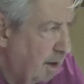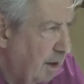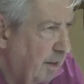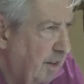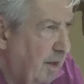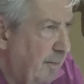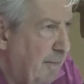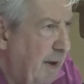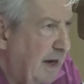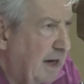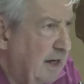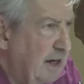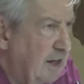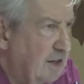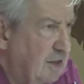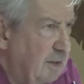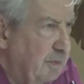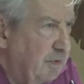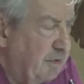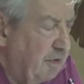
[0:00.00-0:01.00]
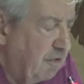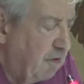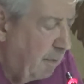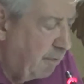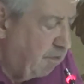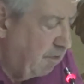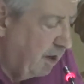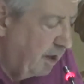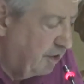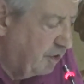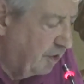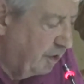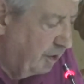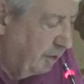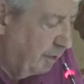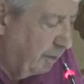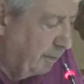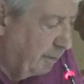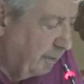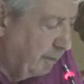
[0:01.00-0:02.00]
The mechanisms for reparation.
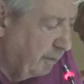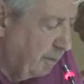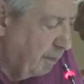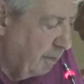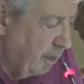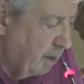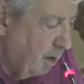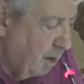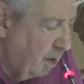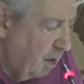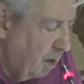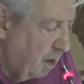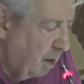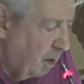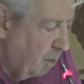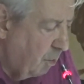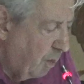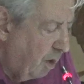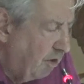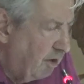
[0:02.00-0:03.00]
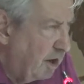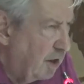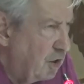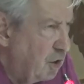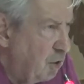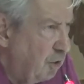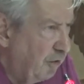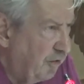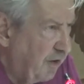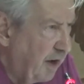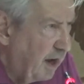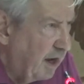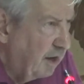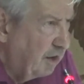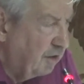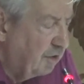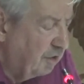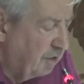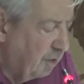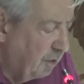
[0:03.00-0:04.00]
We're in a new
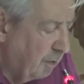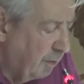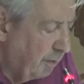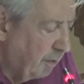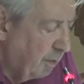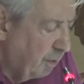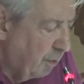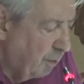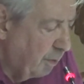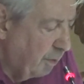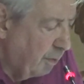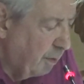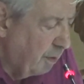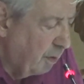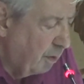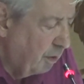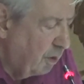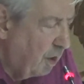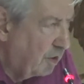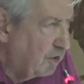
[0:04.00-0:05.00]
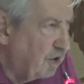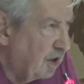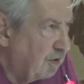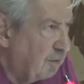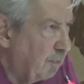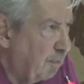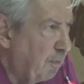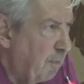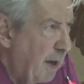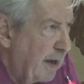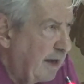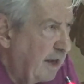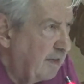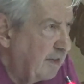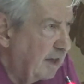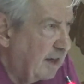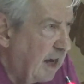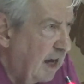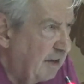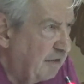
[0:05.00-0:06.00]
phase. Not just making
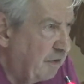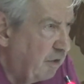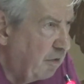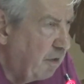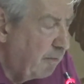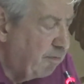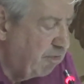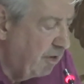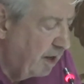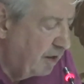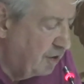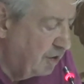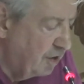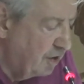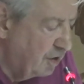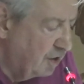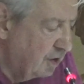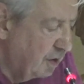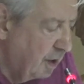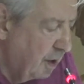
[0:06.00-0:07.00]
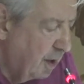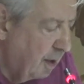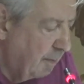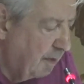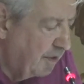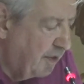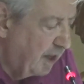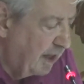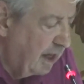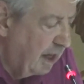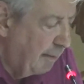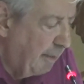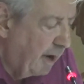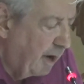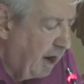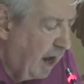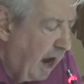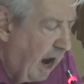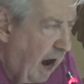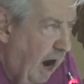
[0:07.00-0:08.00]
the case for reparations, but thinking
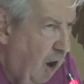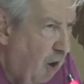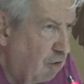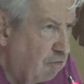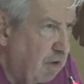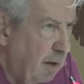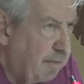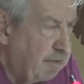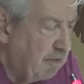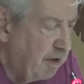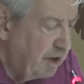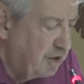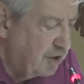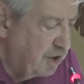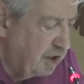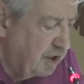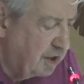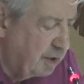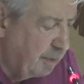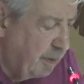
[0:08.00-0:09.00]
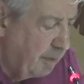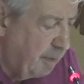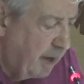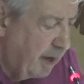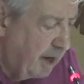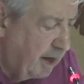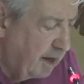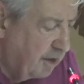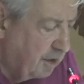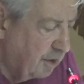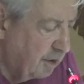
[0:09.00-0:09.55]
about how reparation is to be made.